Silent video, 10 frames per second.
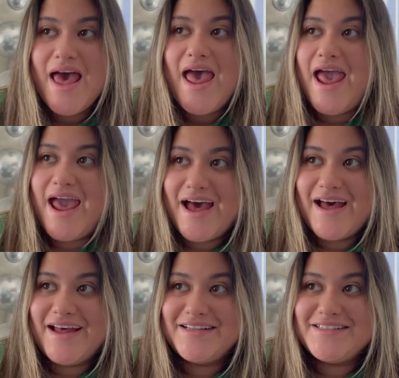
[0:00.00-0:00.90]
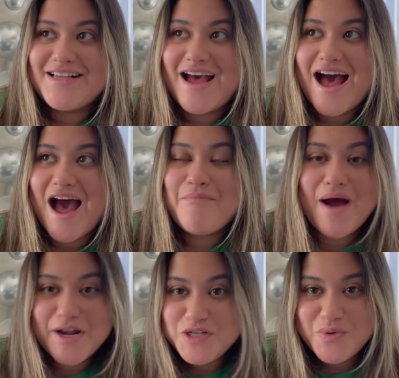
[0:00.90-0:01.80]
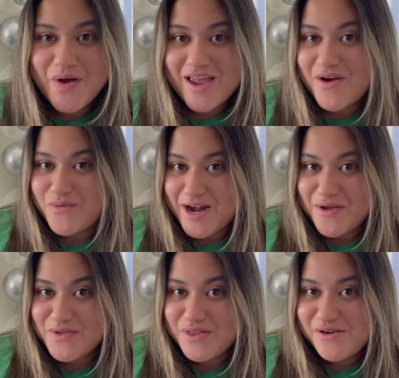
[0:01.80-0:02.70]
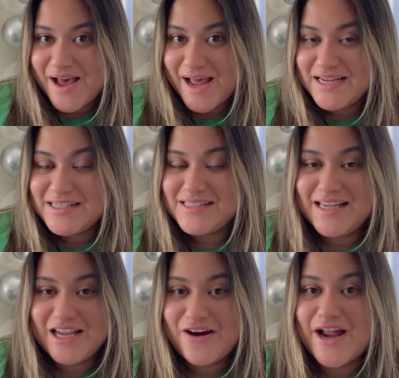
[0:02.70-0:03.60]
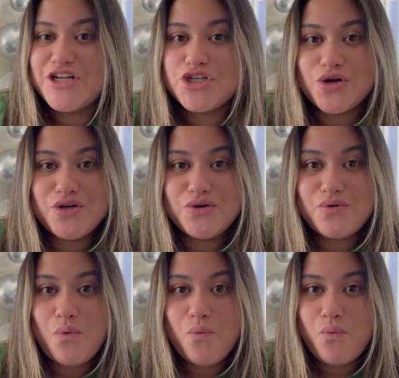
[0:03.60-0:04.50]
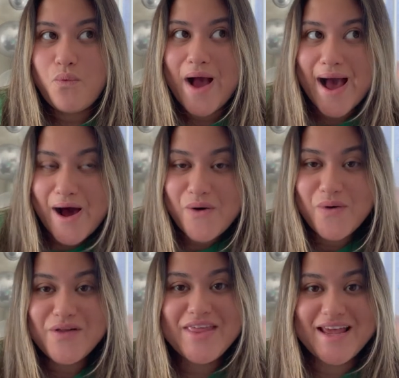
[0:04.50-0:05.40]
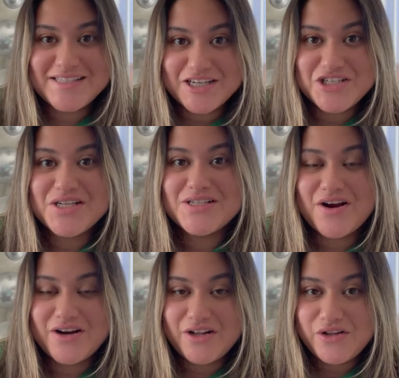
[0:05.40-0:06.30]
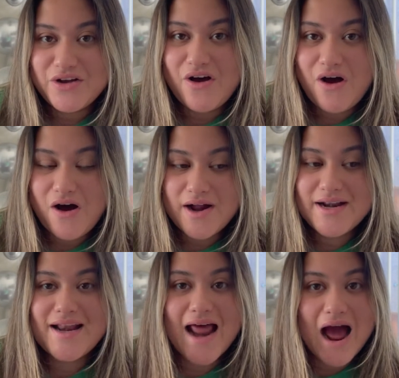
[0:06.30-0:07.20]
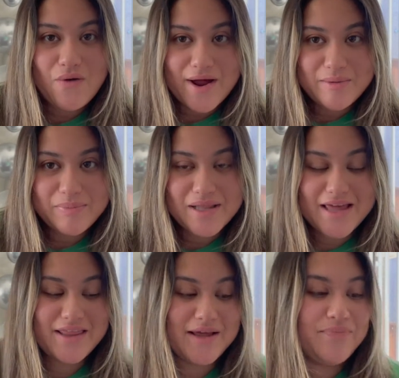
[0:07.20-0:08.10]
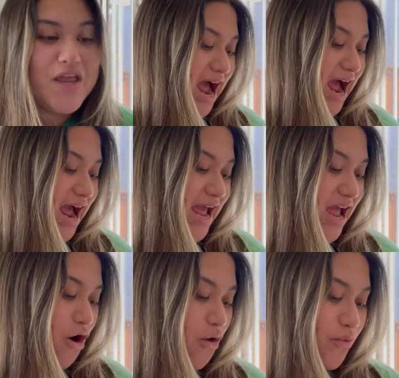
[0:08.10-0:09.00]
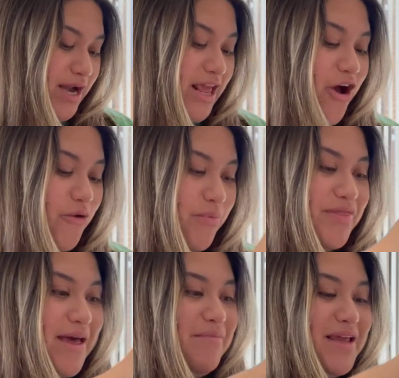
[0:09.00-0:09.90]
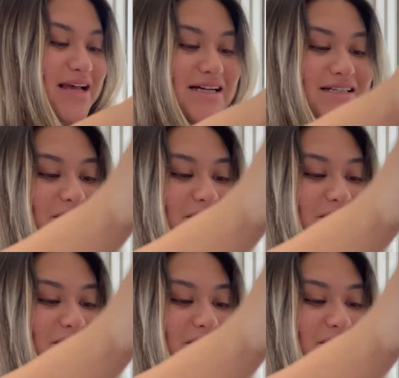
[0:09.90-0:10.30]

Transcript: and I might as well get ready with you guys here and show you how the extensions are gonna look on and how I apply them. I already opened them because I did